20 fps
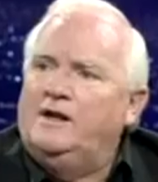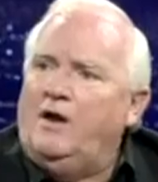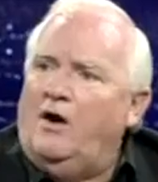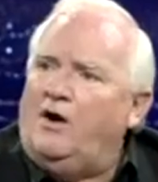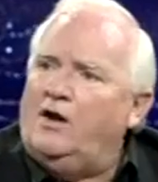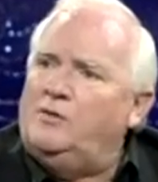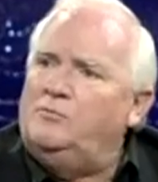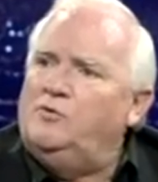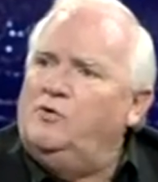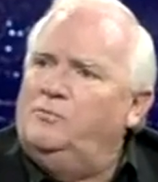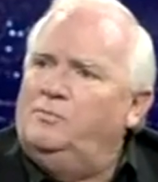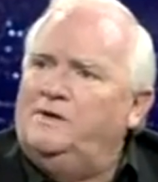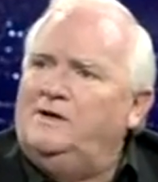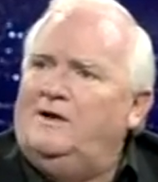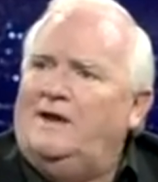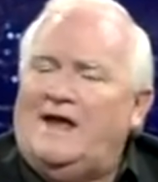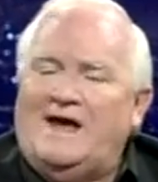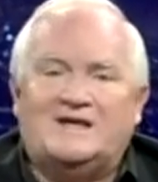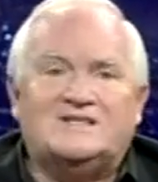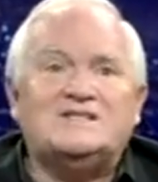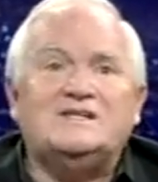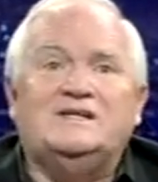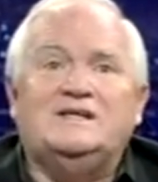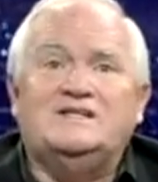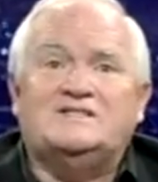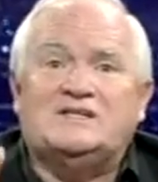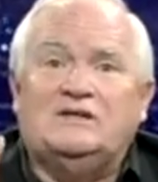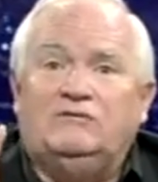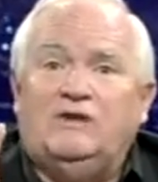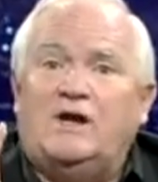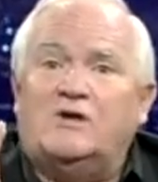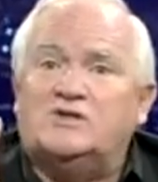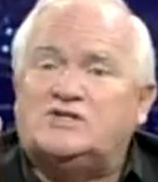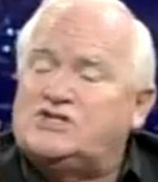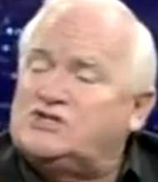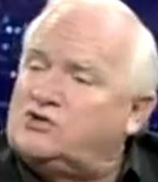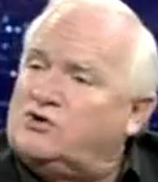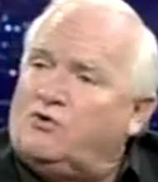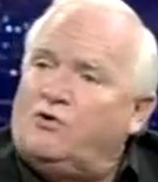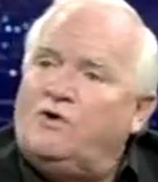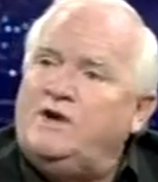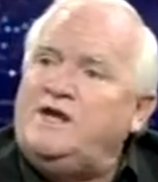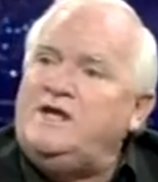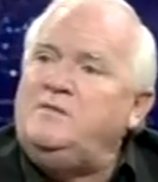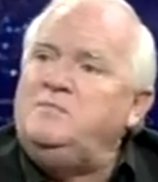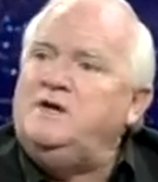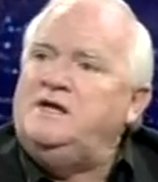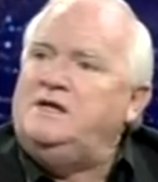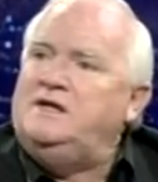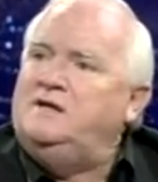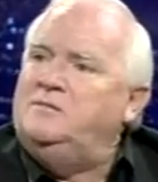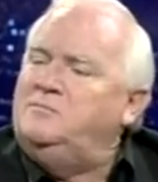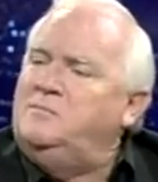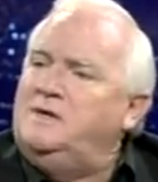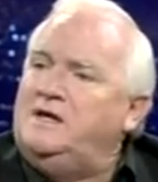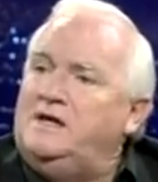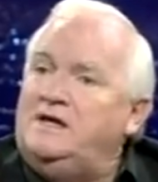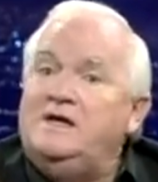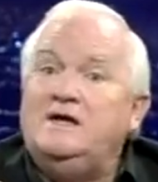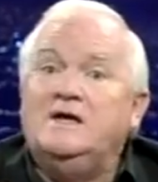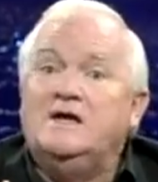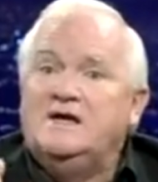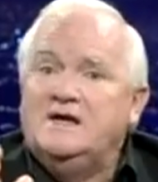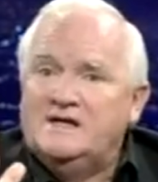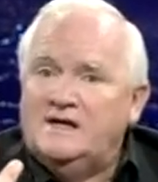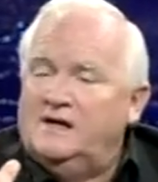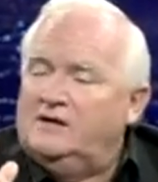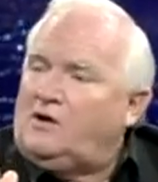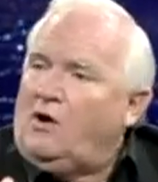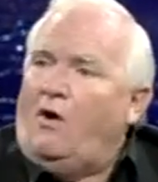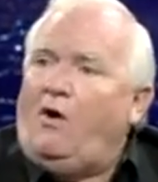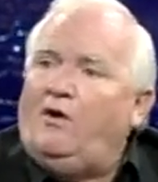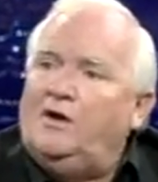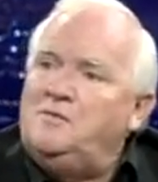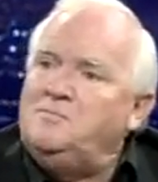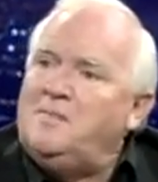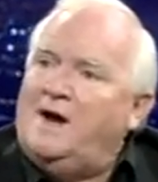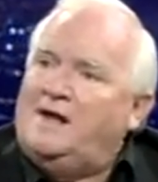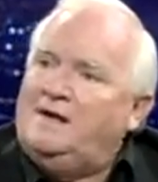in automobile accidents, and they're screaming at me and calling